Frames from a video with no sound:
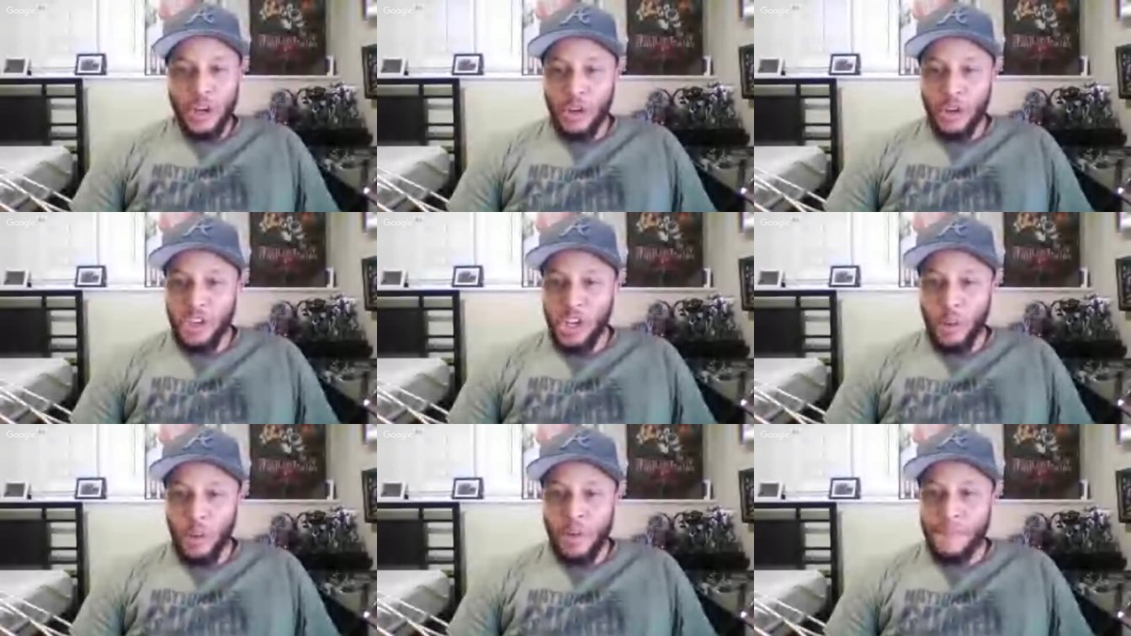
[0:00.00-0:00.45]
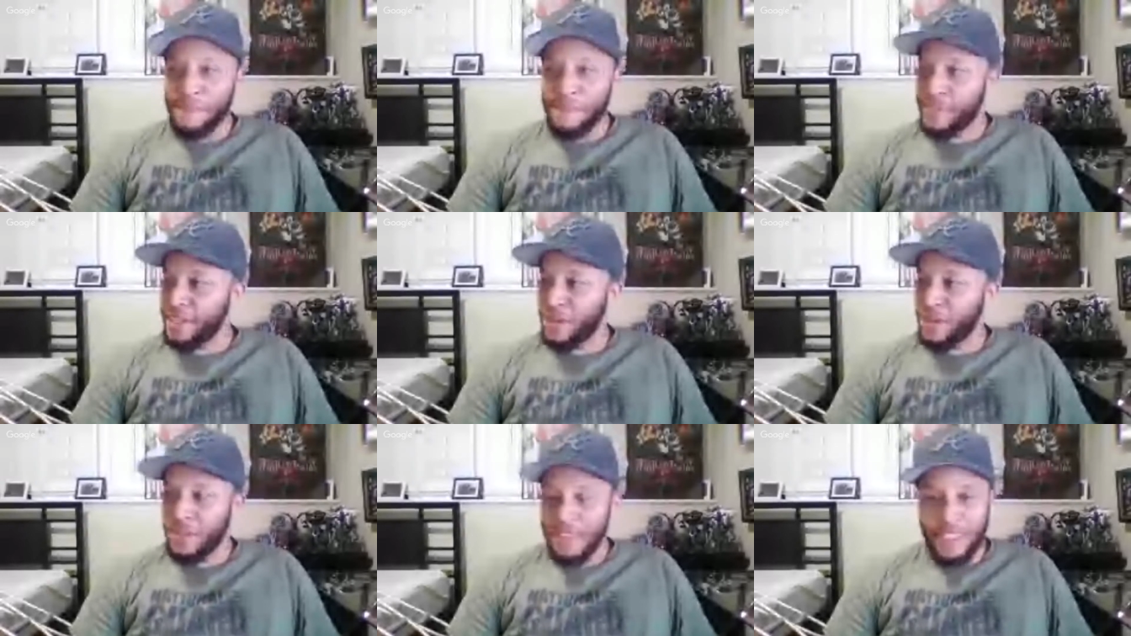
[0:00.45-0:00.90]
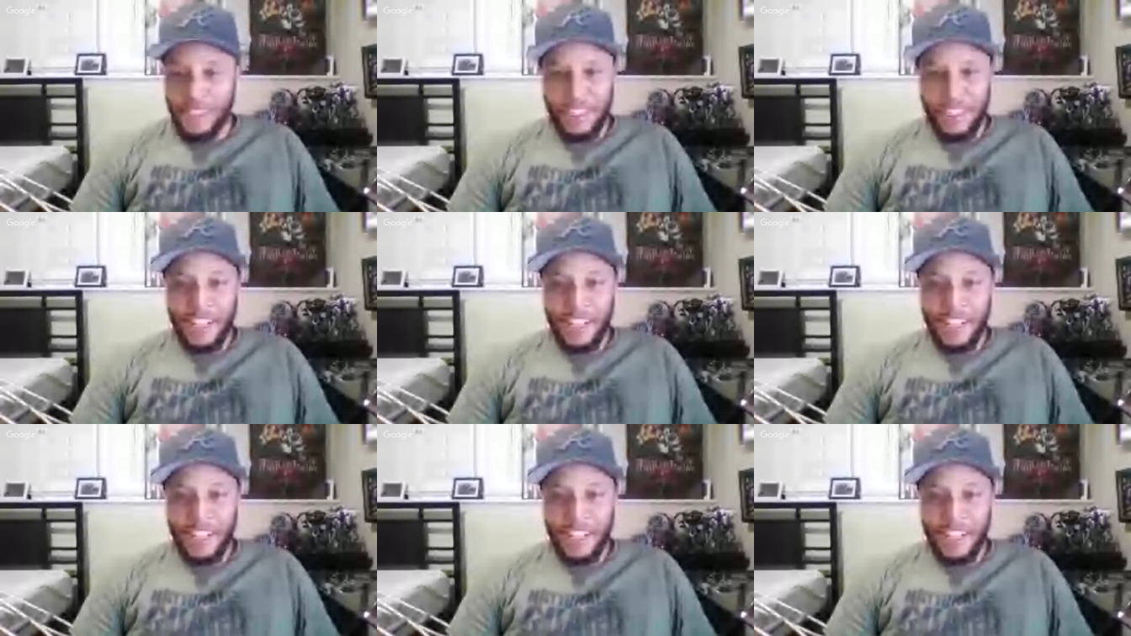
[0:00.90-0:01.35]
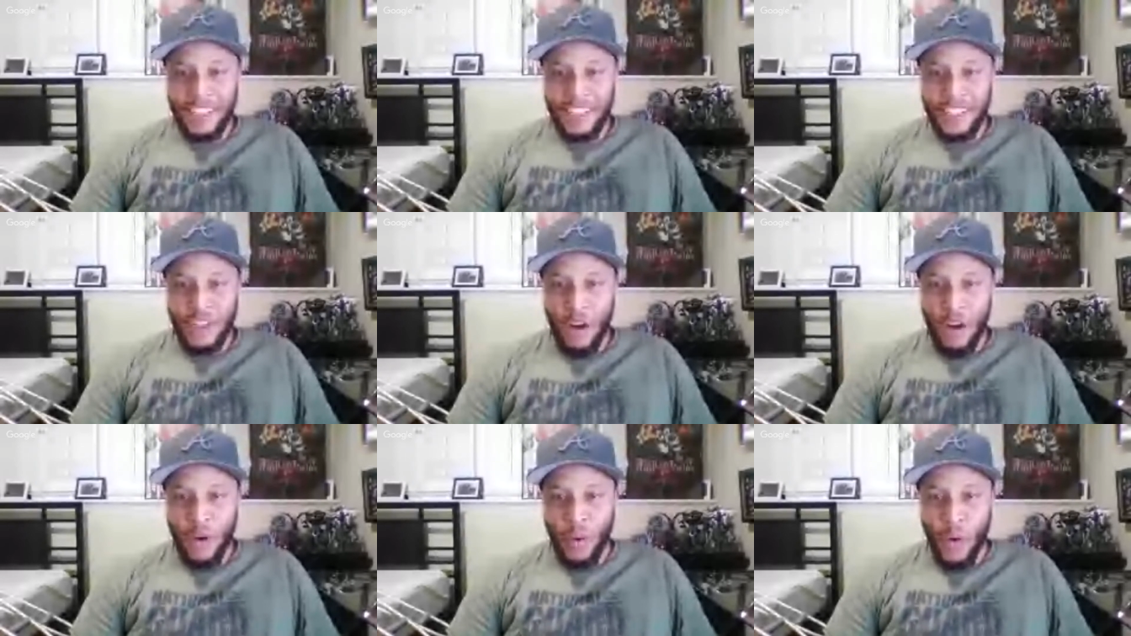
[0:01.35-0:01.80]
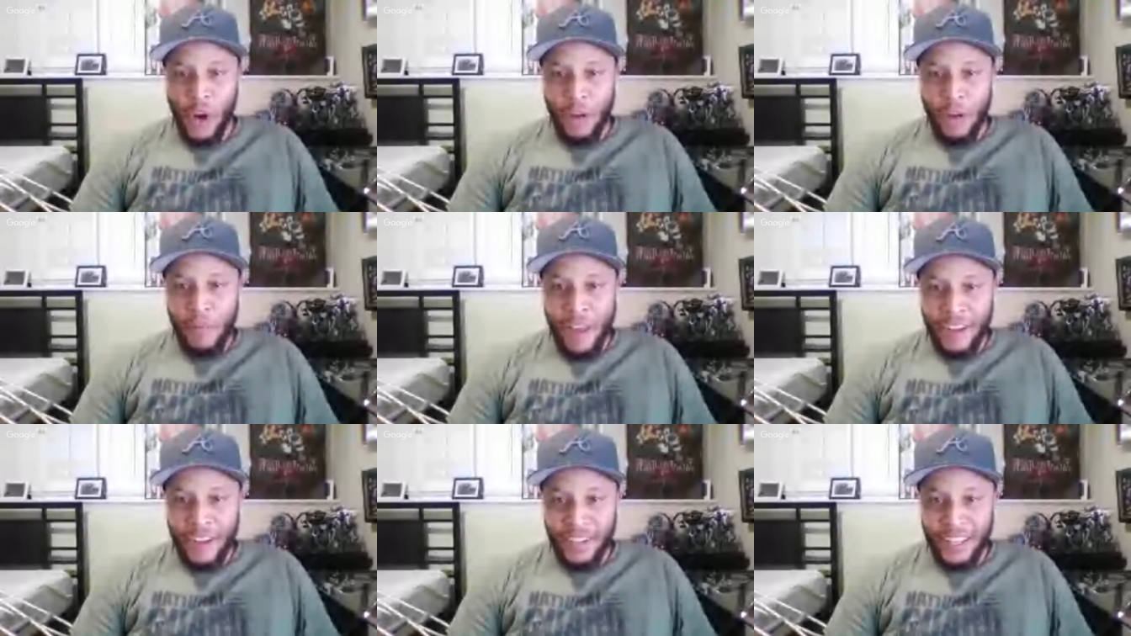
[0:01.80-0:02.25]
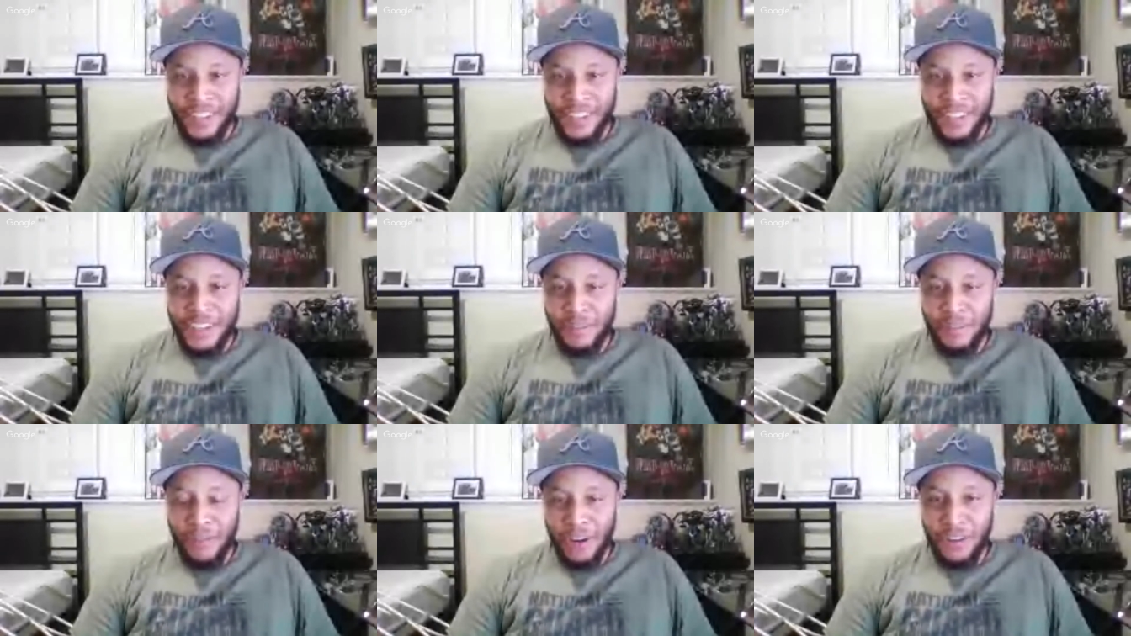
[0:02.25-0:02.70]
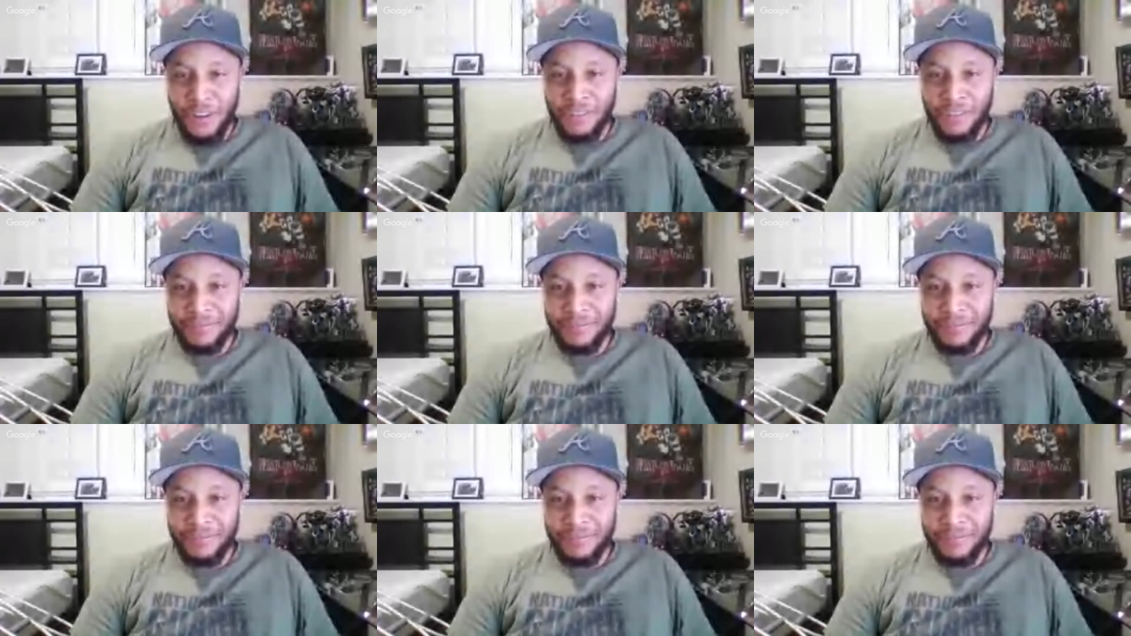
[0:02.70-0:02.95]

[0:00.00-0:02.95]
do when Fields is starting quarterback next year, bro?